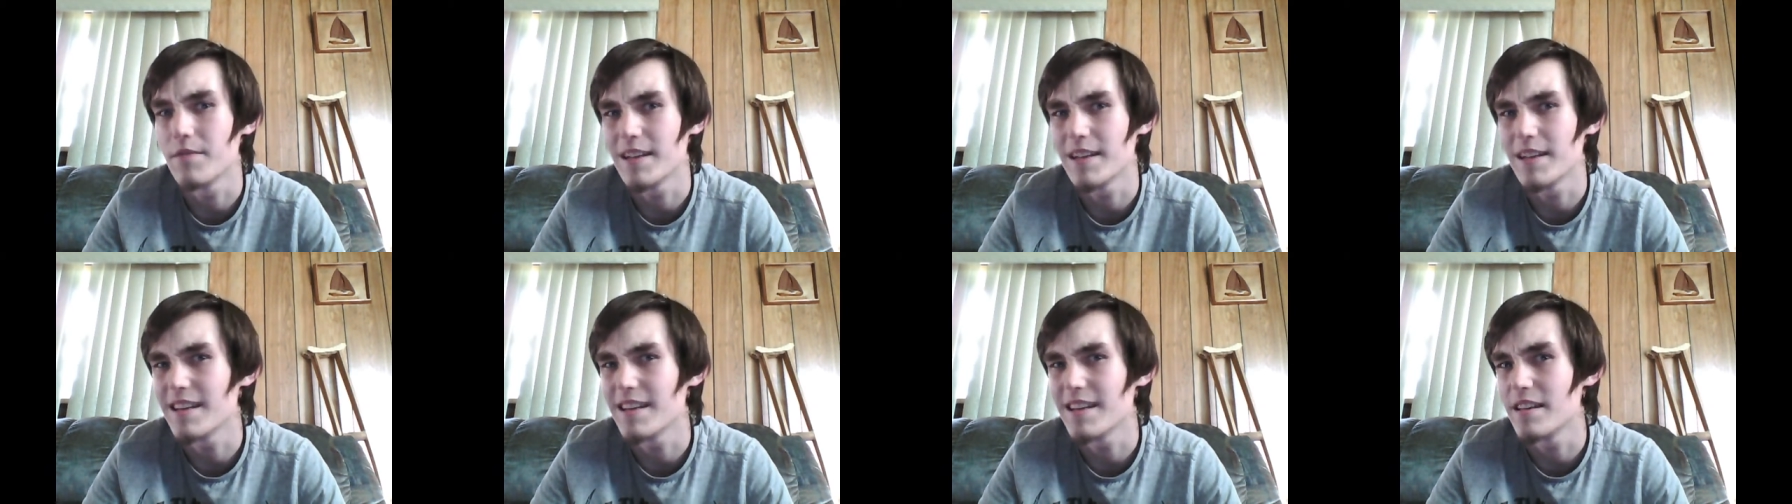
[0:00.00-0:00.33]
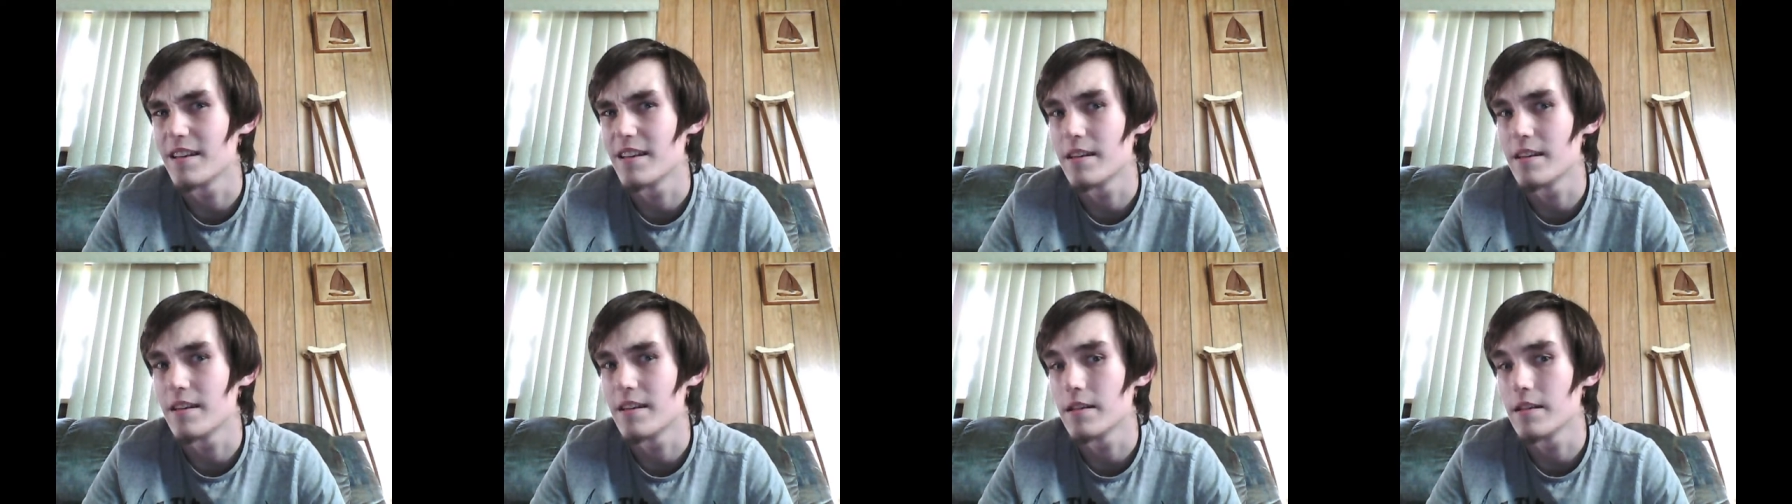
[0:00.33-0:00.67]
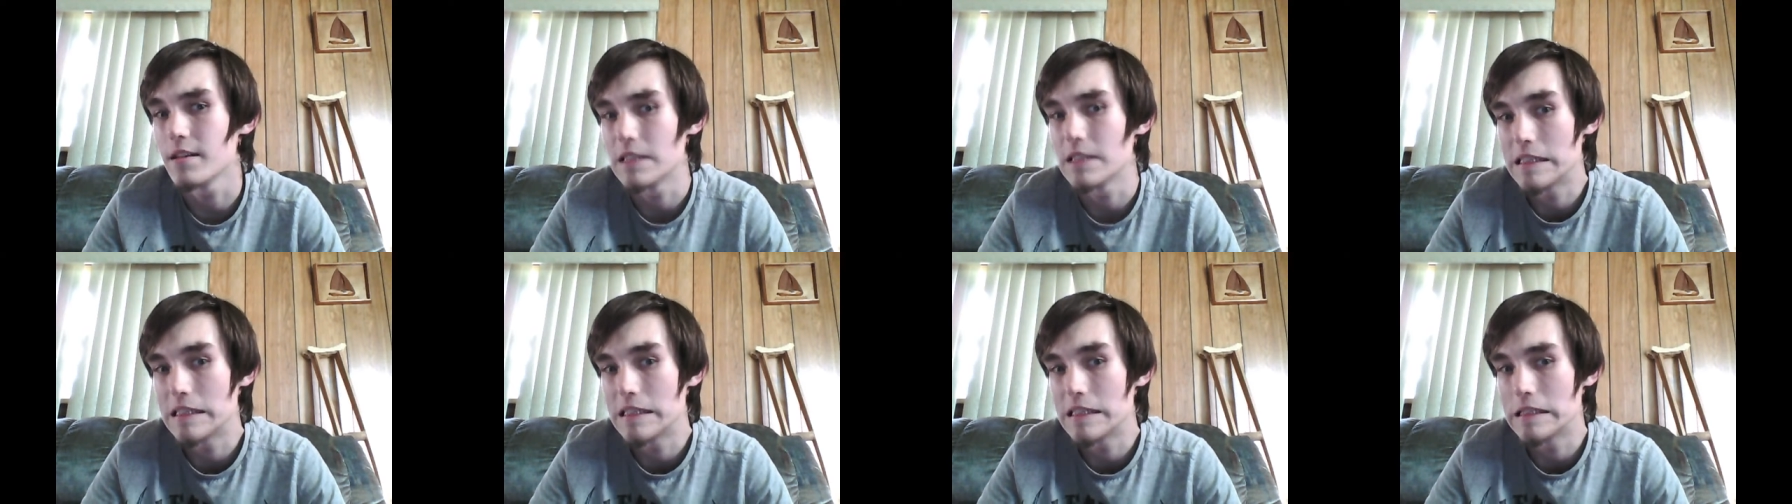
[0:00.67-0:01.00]
did,
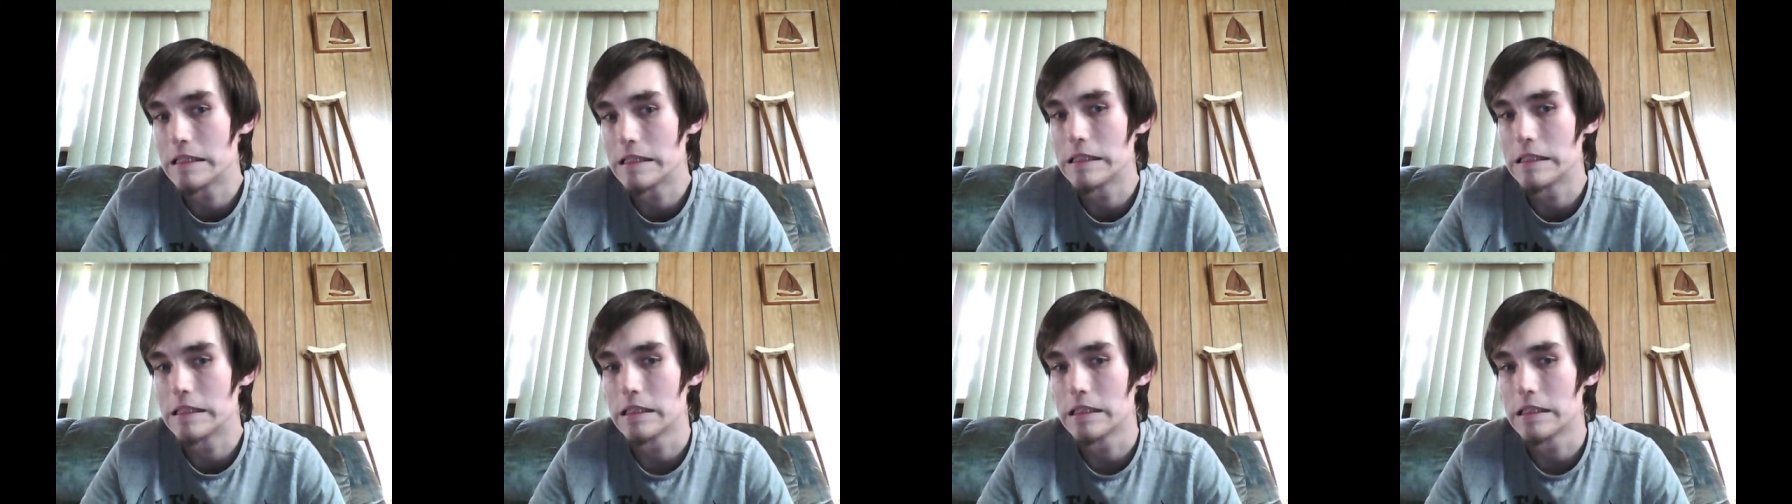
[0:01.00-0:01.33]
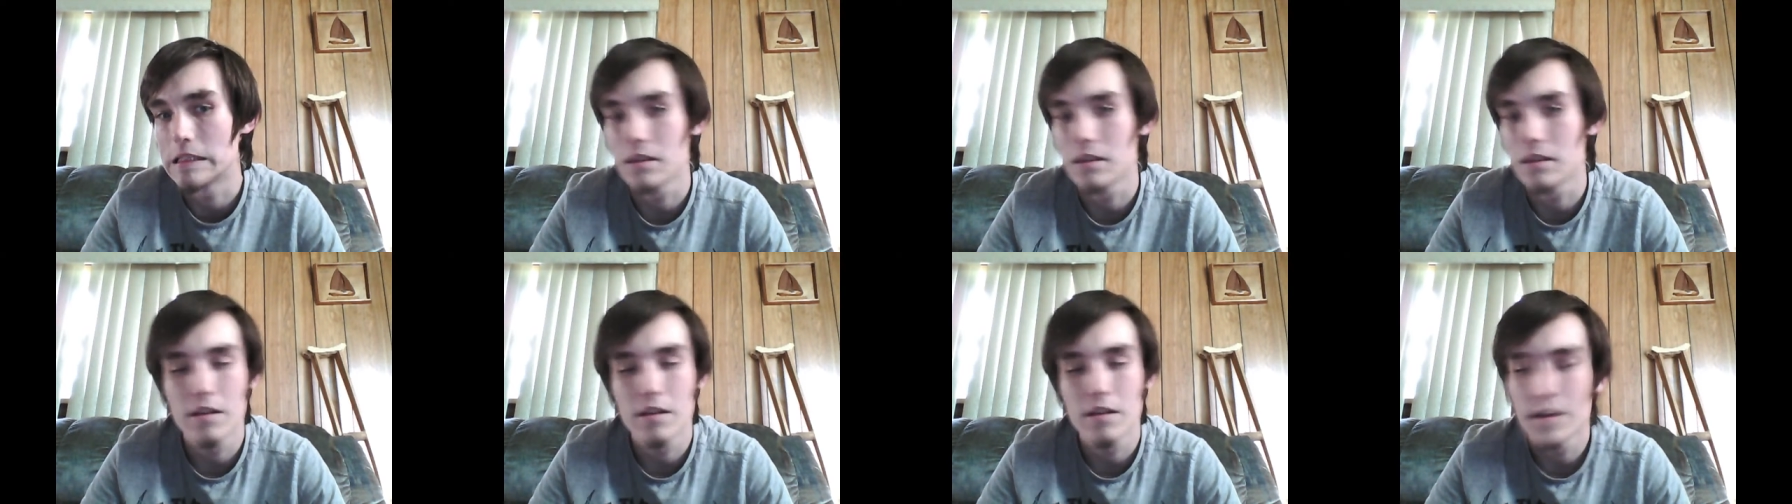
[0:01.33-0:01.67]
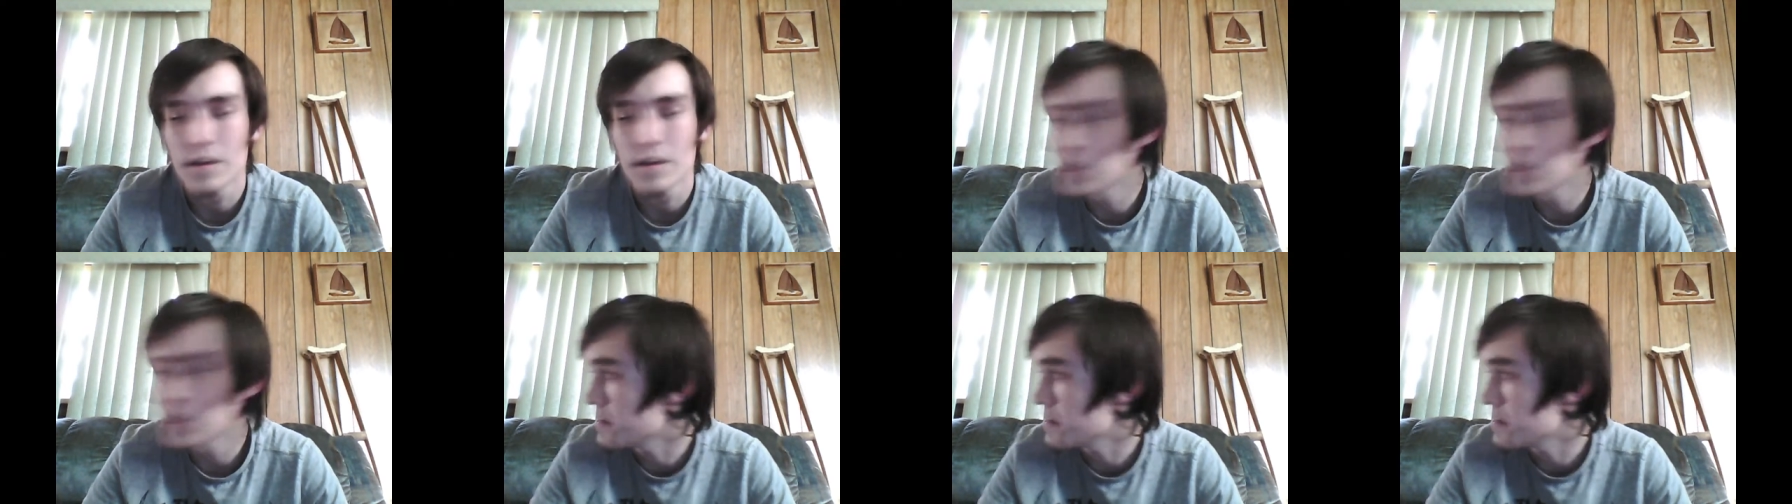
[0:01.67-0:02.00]
ugh.
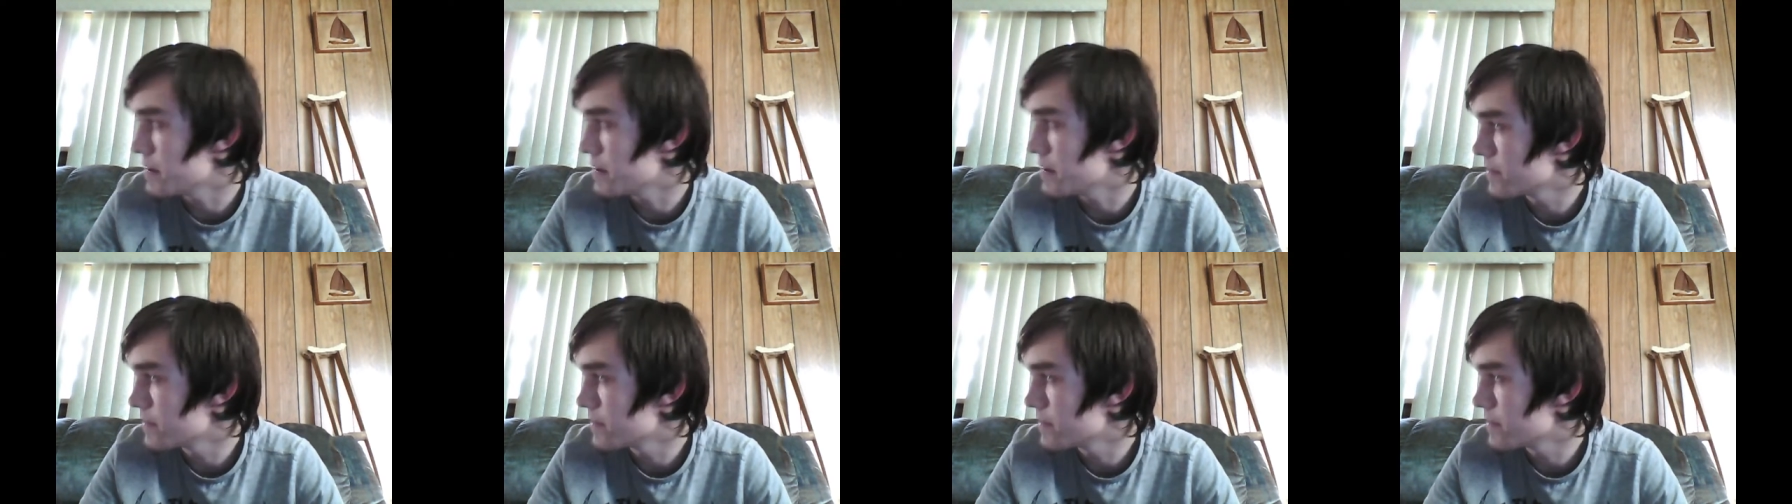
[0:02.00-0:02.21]
anyway.